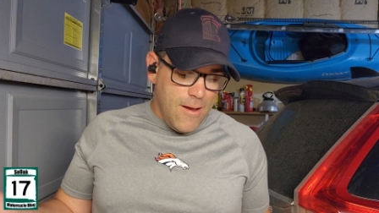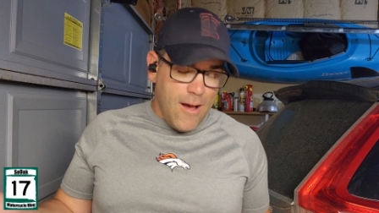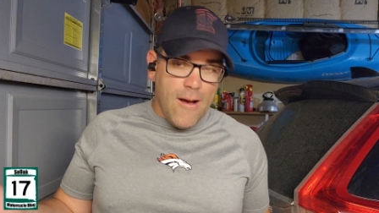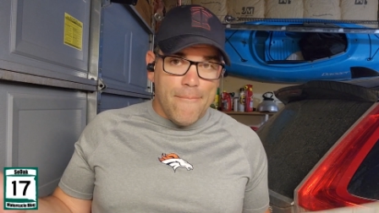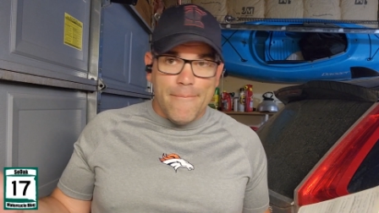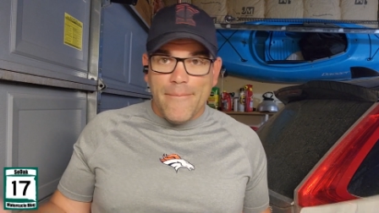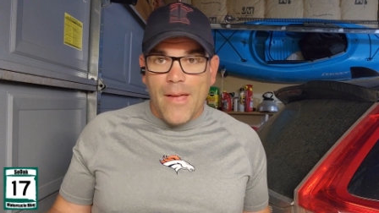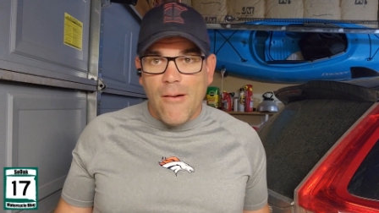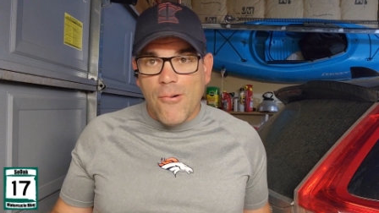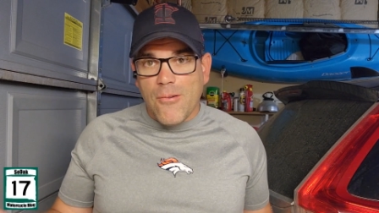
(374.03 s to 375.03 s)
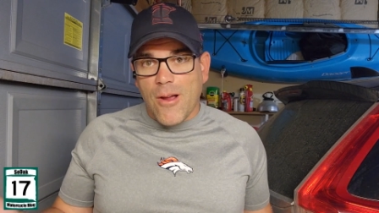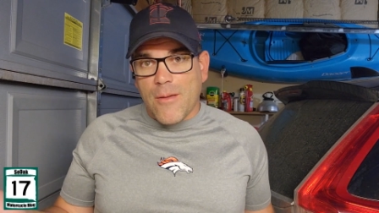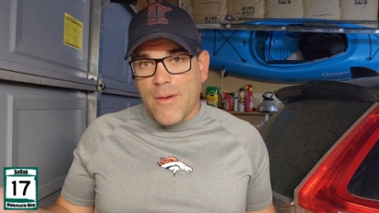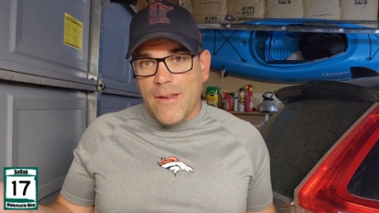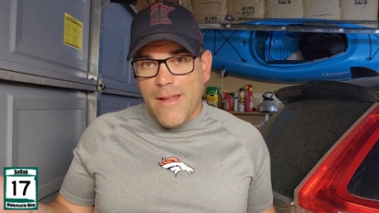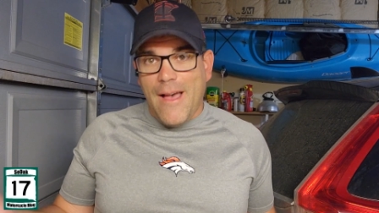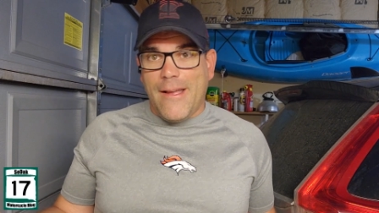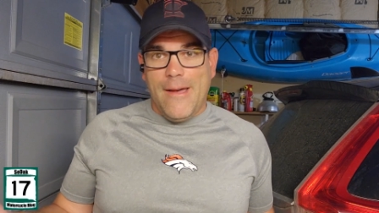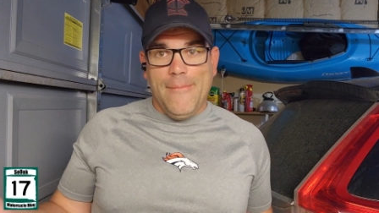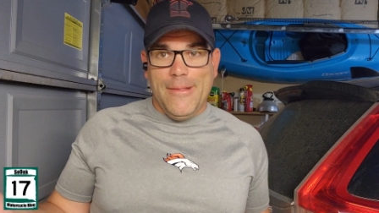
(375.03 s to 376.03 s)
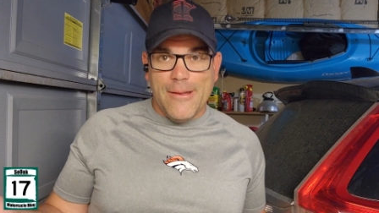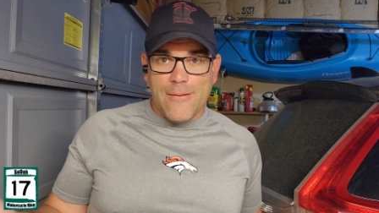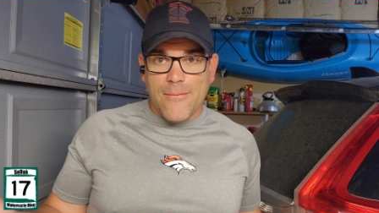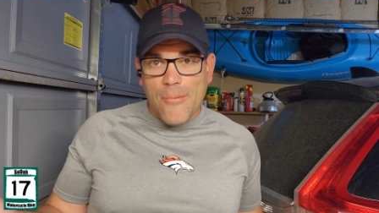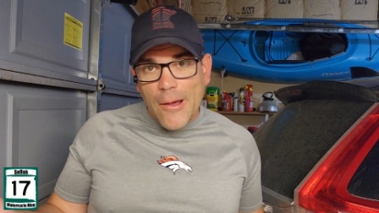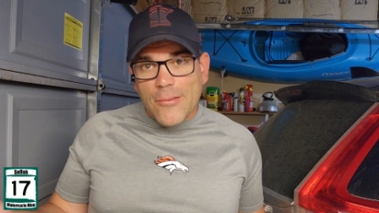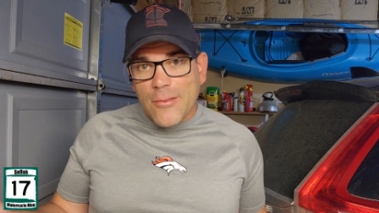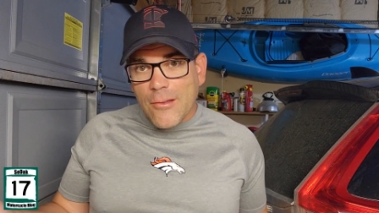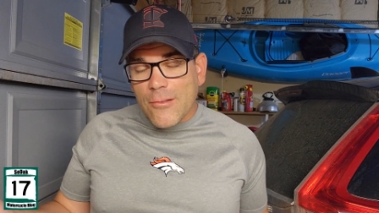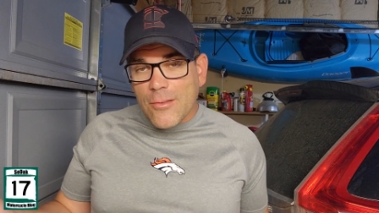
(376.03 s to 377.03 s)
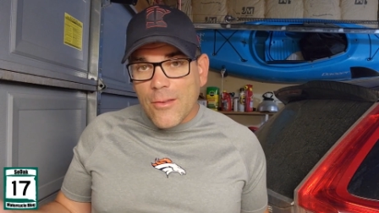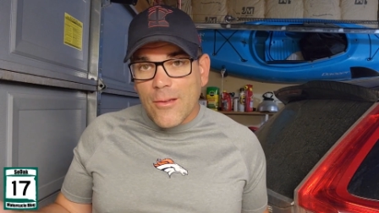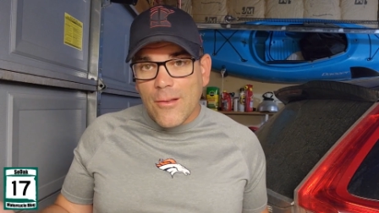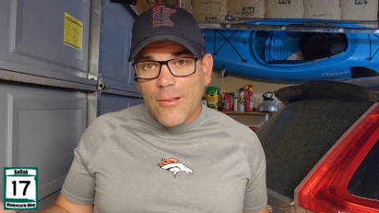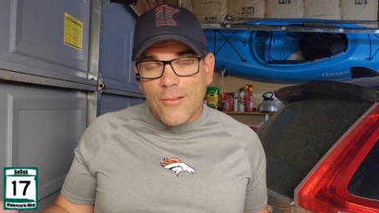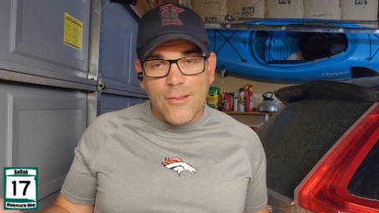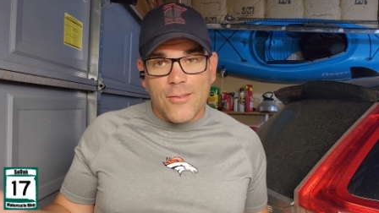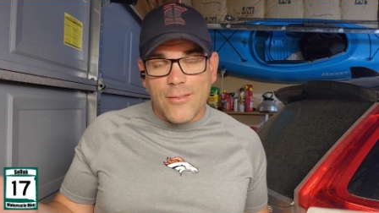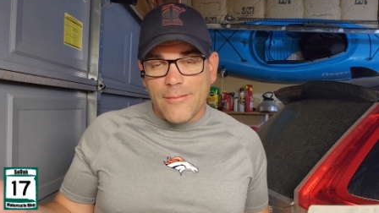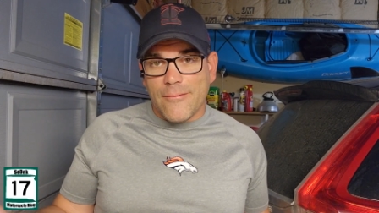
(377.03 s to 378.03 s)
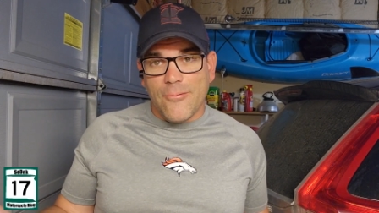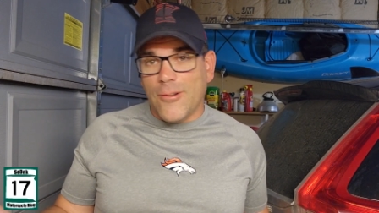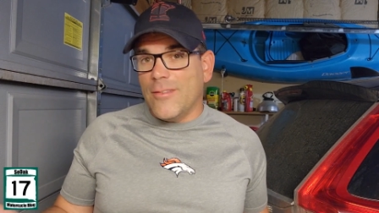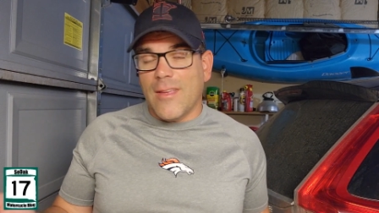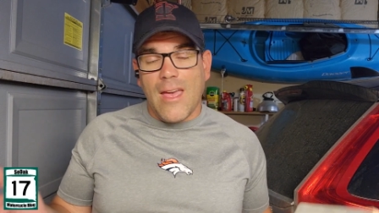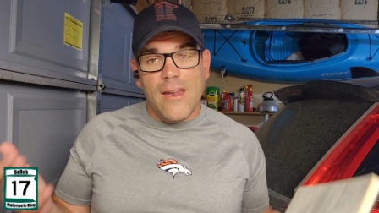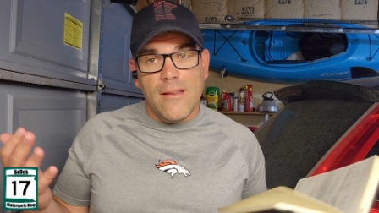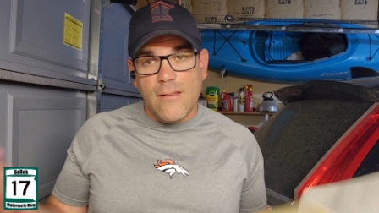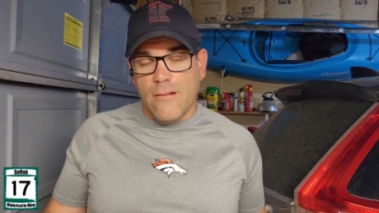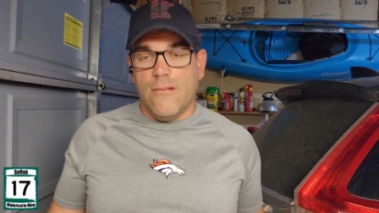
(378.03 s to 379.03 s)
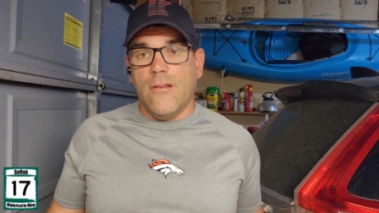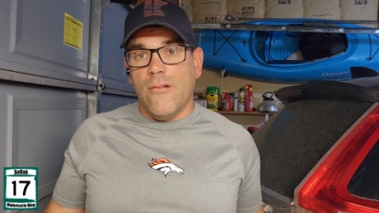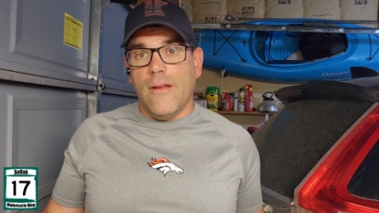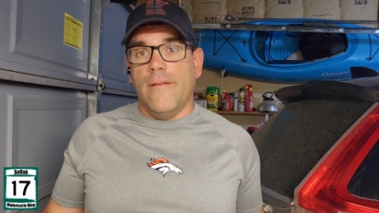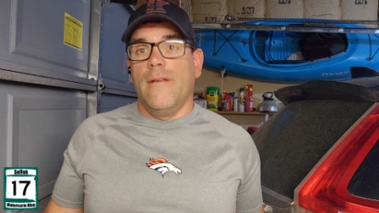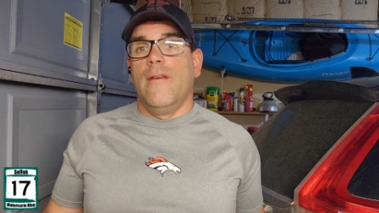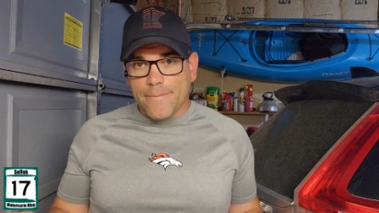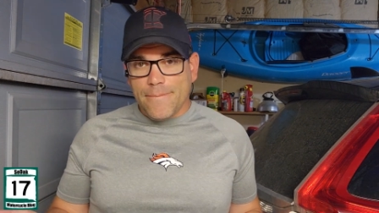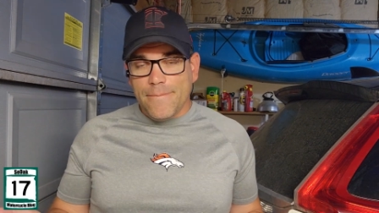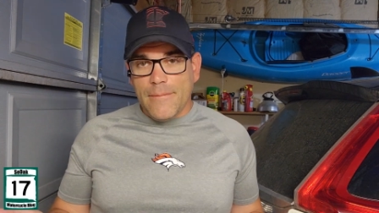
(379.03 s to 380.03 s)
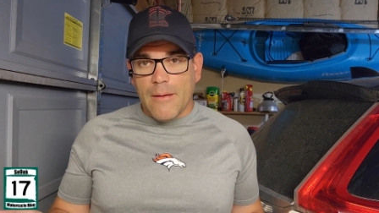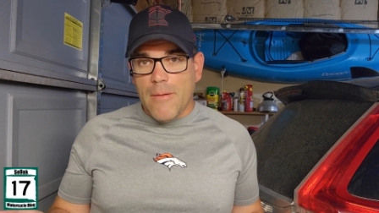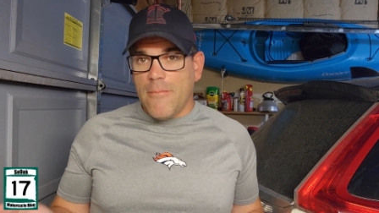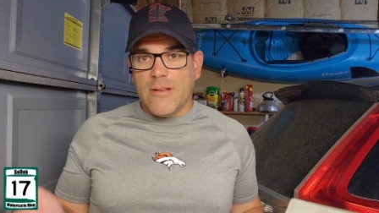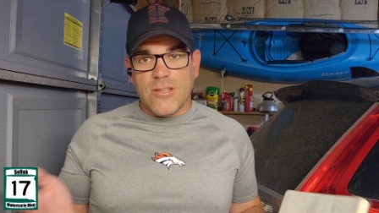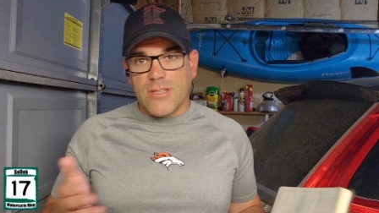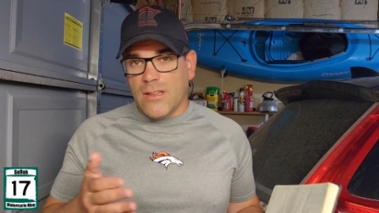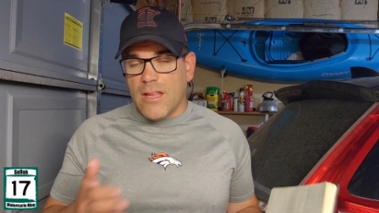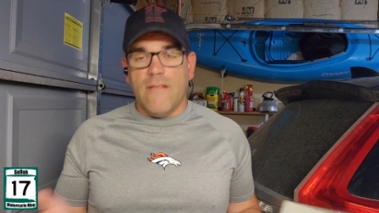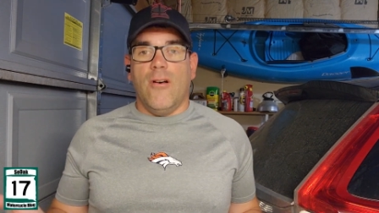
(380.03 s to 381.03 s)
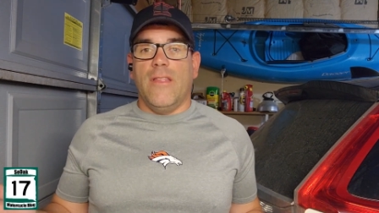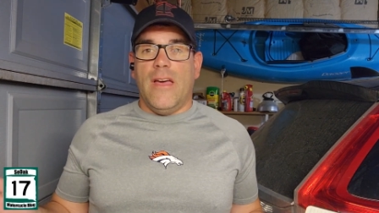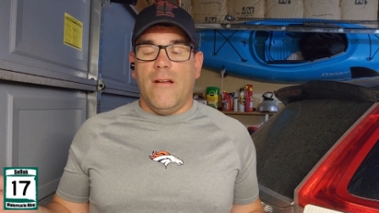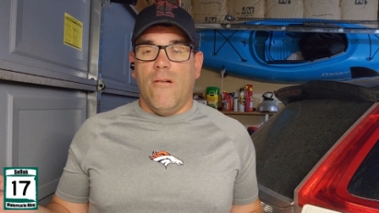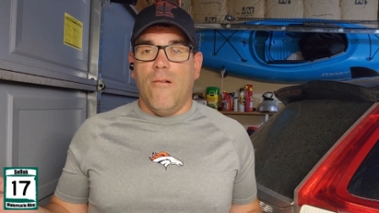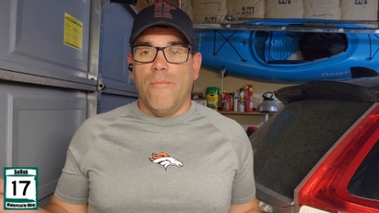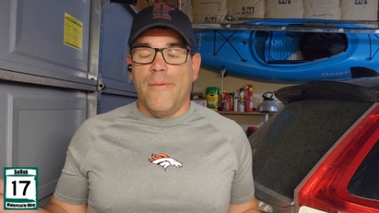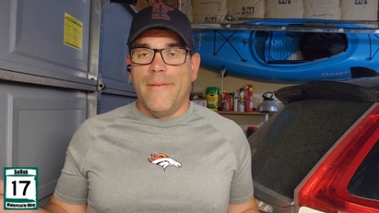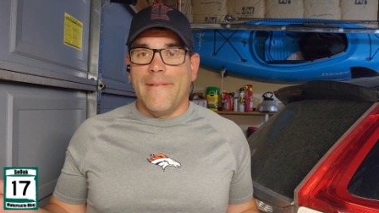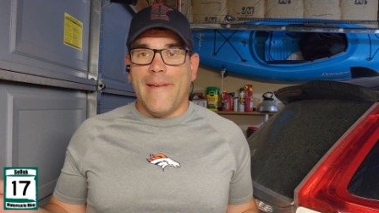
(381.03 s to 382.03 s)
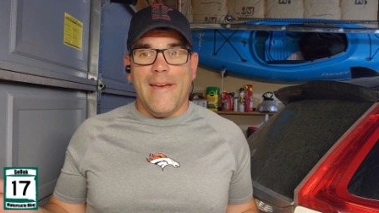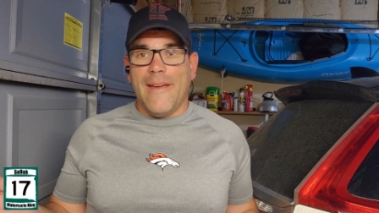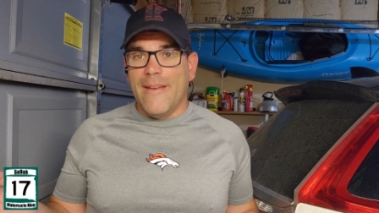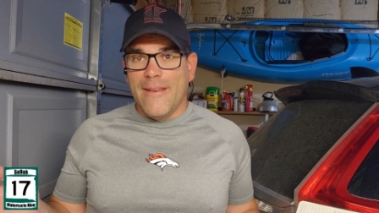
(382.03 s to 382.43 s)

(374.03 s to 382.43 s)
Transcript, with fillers: Um, I would recommend not coming looking for prostitutes. Just once again, don't do it. Maybe just leave all that at home, okay?